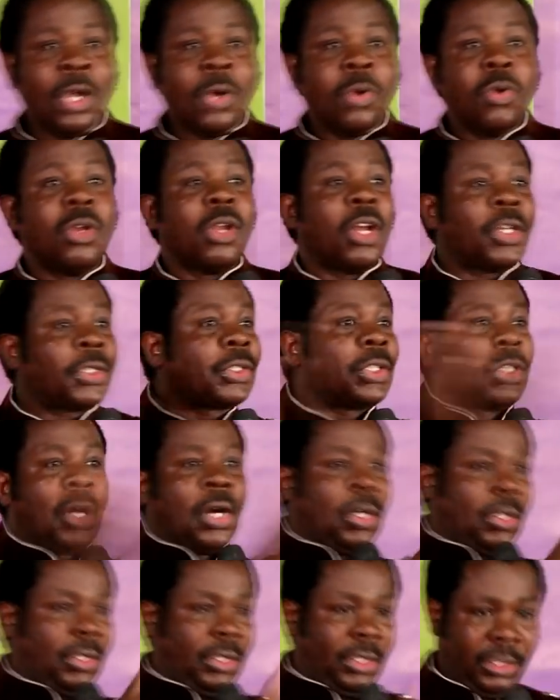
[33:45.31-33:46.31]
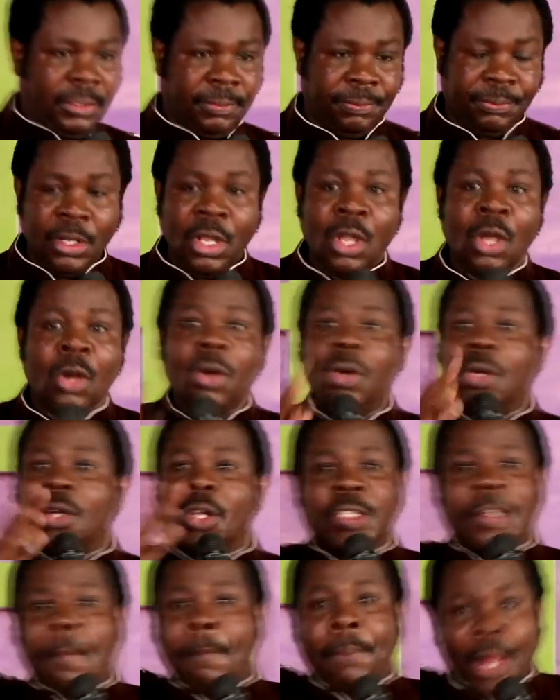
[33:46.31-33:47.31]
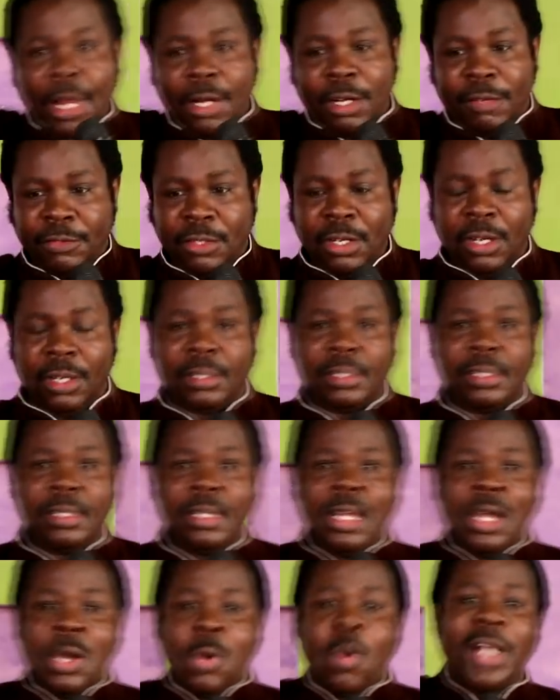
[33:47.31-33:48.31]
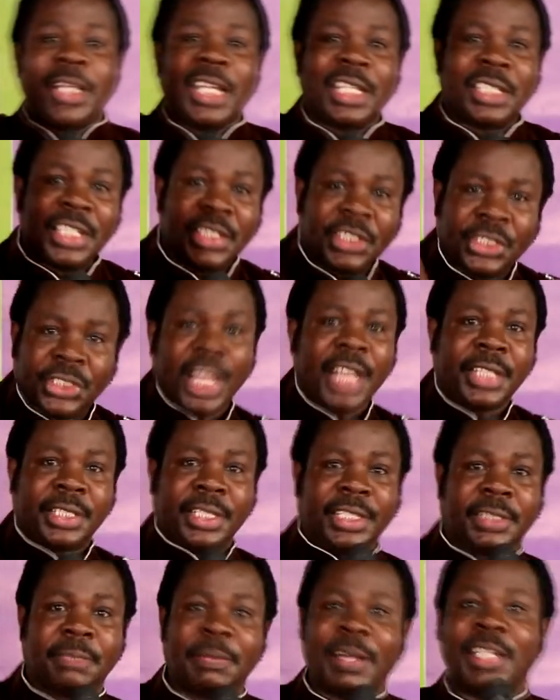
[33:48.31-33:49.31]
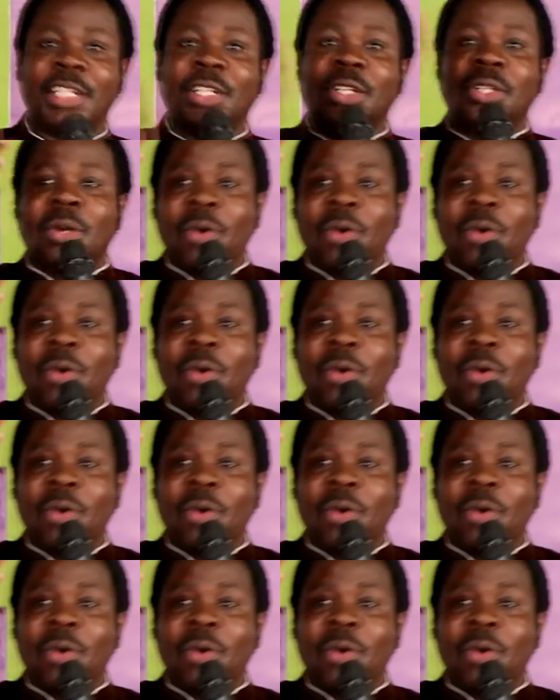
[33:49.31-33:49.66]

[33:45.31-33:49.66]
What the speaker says: who lost God, who lost the plan of God, who are just in churches, but they don't know